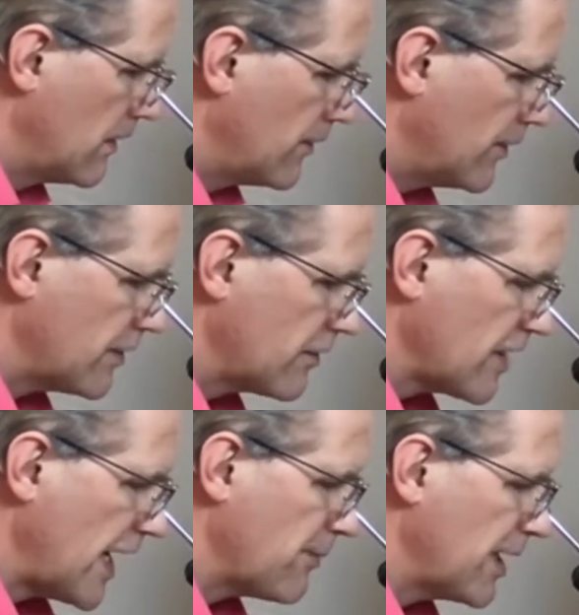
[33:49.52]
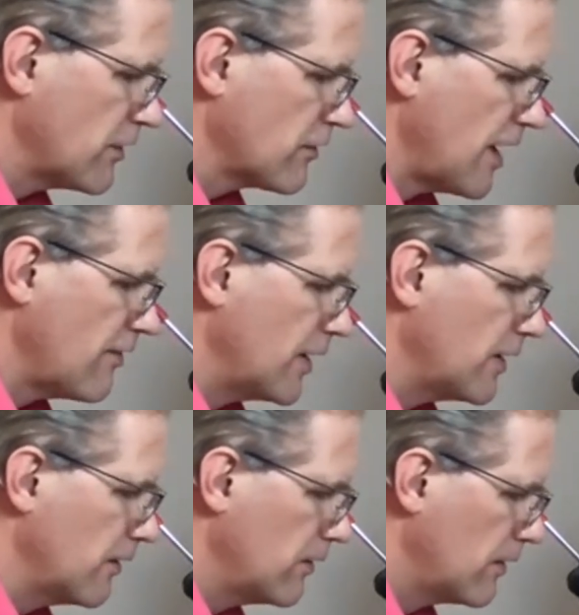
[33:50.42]
this is A minor
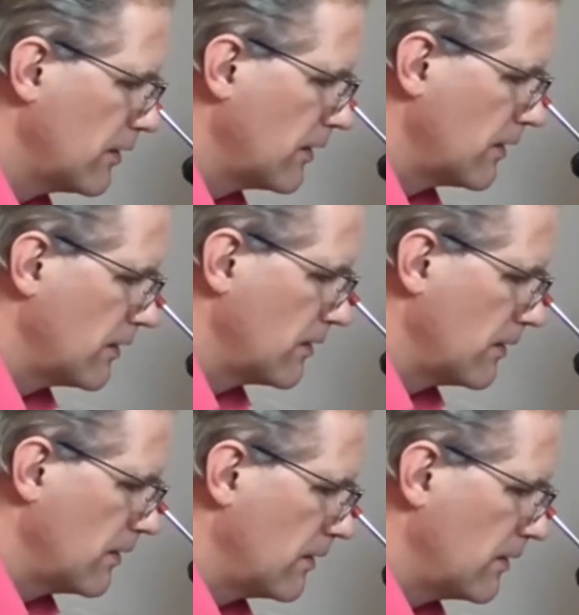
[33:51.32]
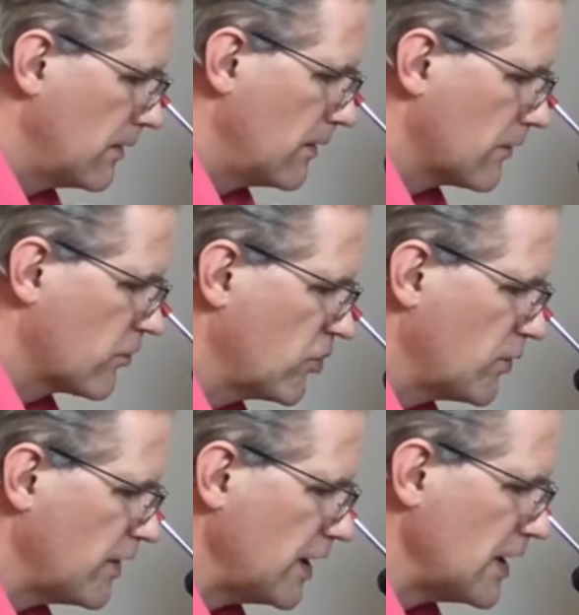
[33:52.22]
7 to
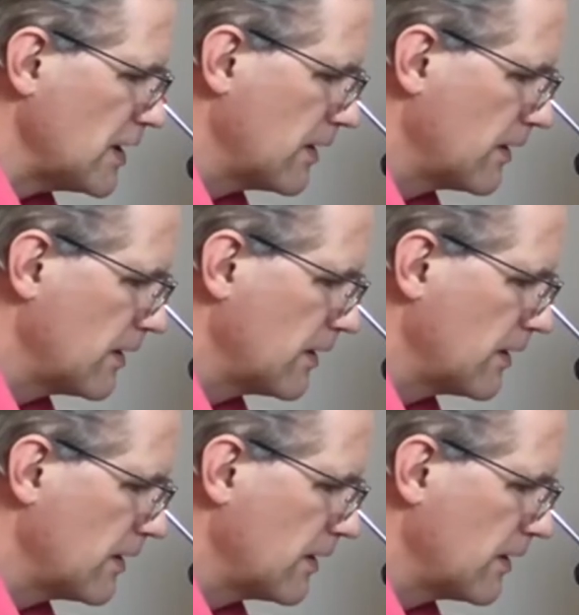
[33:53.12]
D